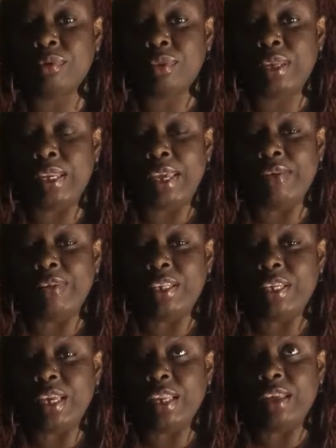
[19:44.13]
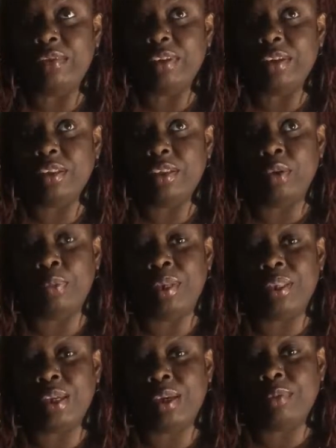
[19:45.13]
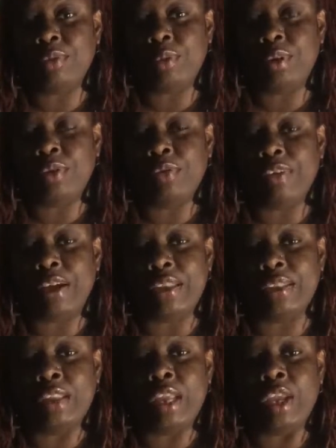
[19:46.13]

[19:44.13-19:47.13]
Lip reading: in everyday living. There'll be times when you'll find